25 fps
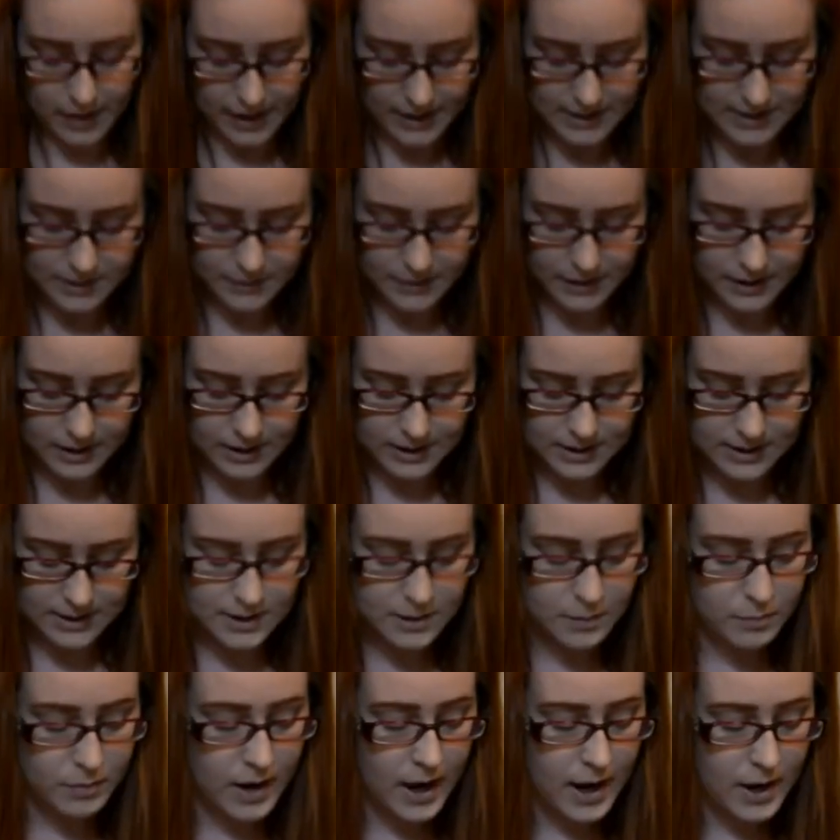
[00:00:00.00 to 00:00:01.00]
okay, so it is
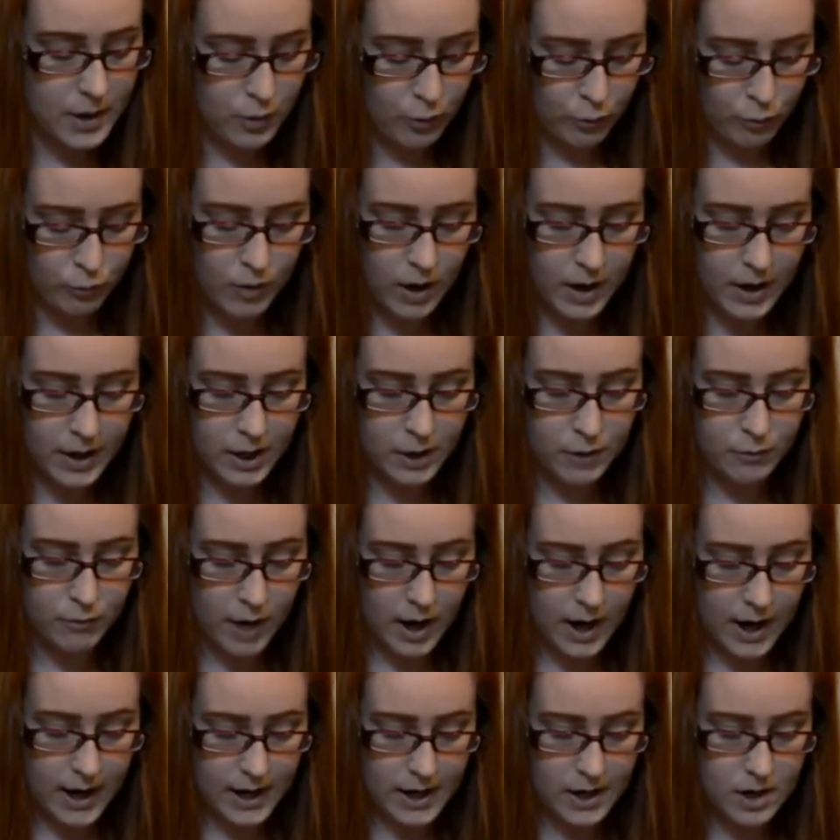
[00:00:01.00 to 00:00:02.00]
the brand Rugged
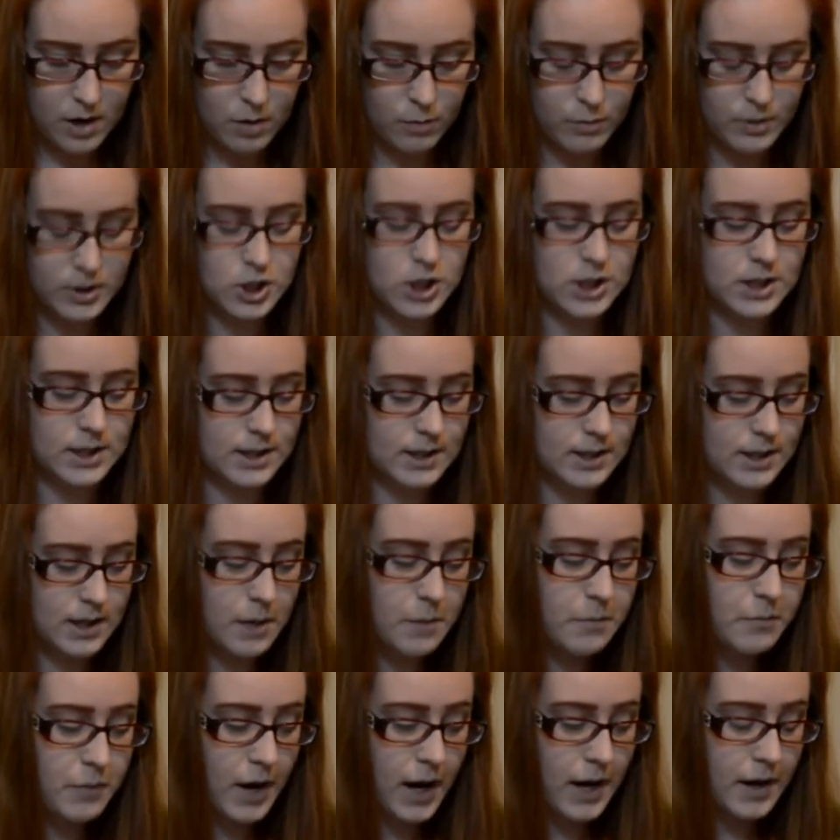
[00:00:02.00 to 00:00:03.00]
Ride, which is the
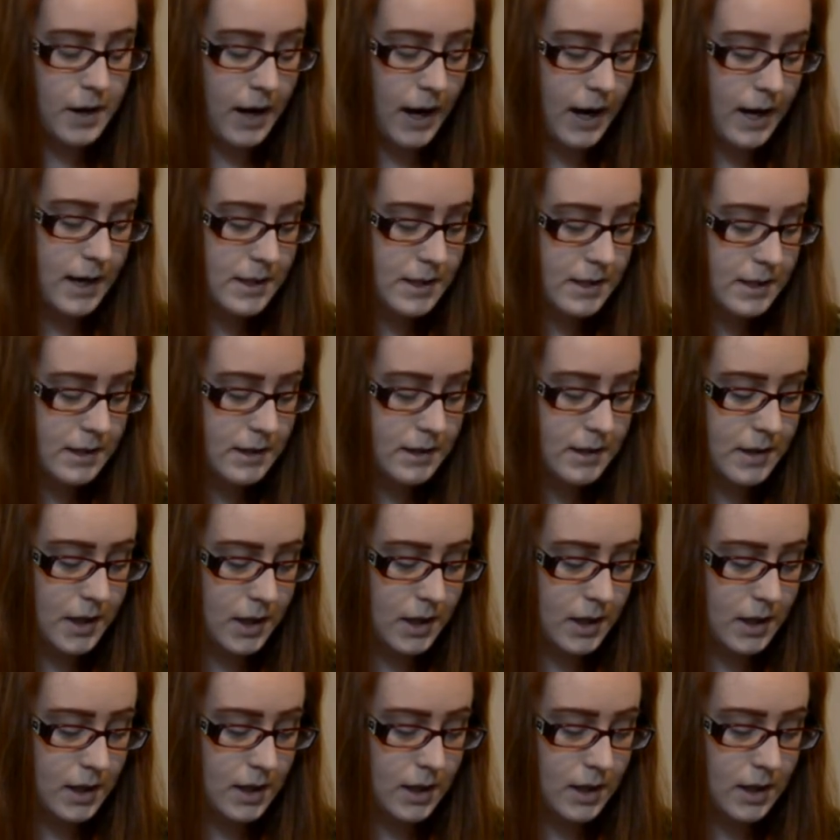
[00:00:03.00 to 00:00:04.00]
same brand as
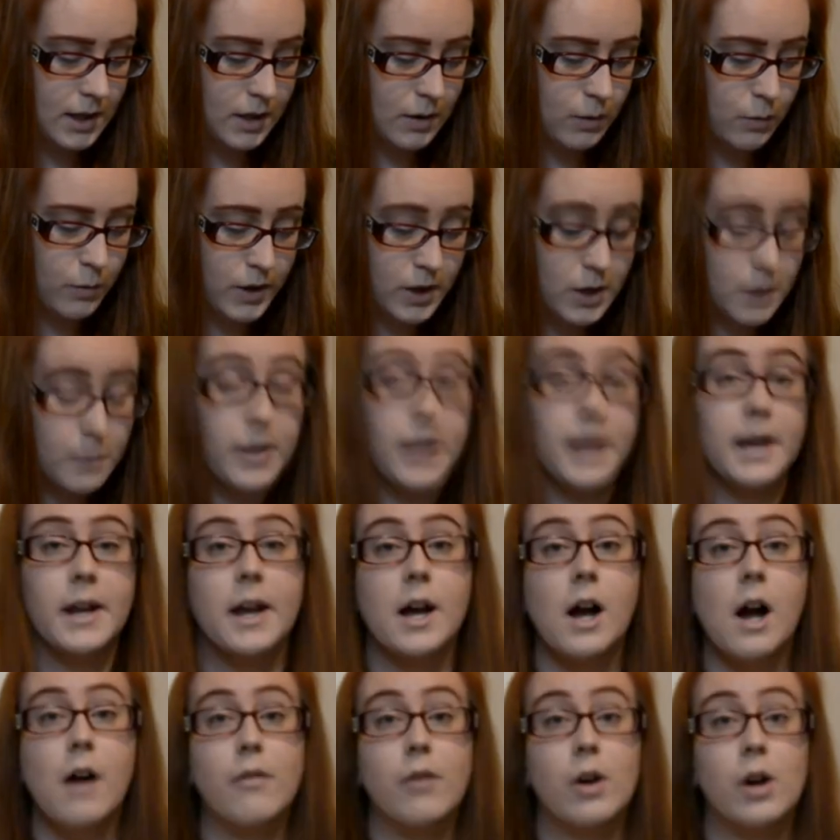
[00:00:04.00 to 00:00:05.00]
the winter blanket I
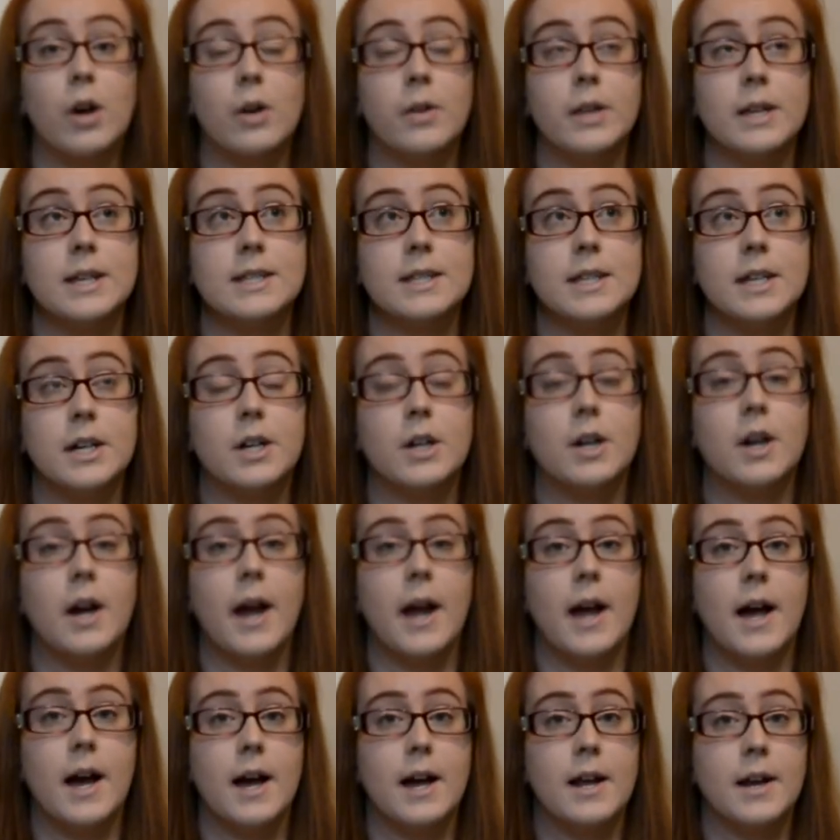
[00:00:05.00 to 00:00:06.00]
got for her this year,
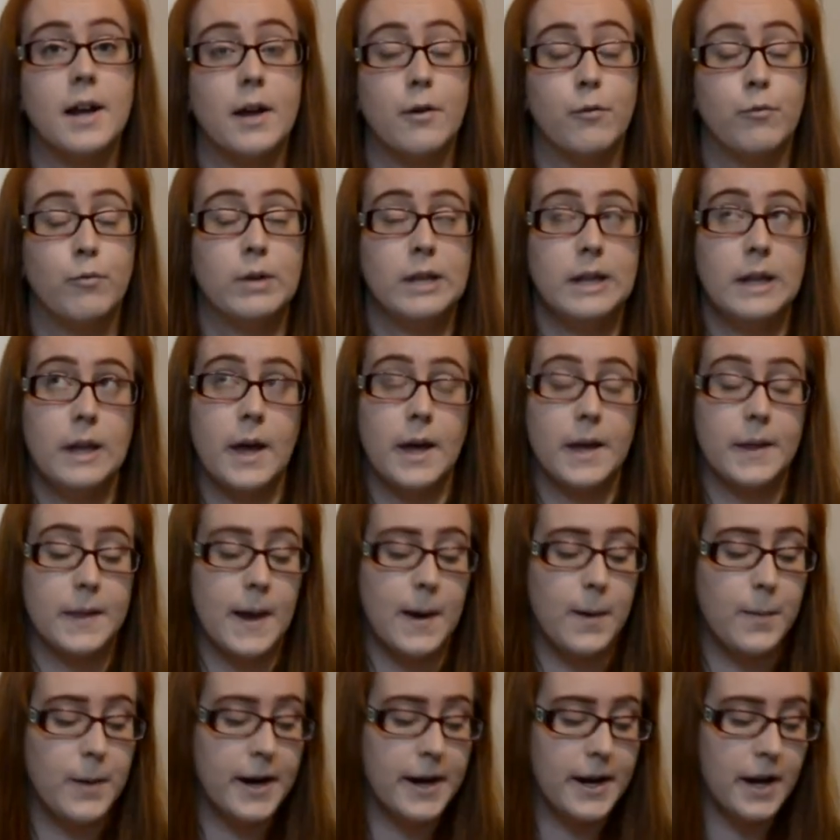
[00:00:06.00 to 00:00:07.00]
and I really like
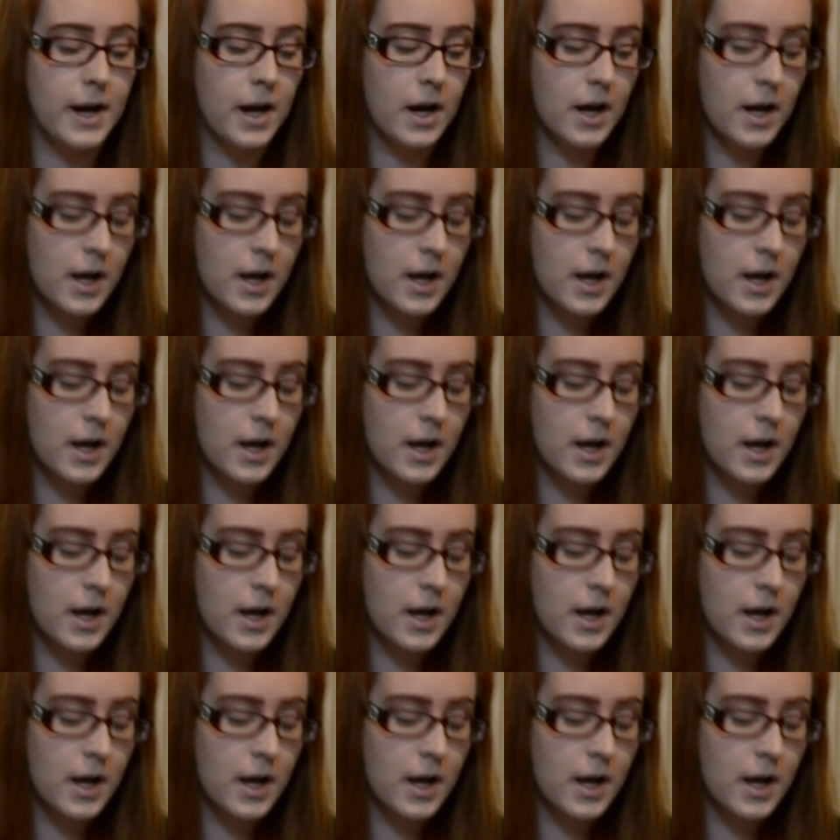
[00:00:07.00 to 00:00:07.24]
that one.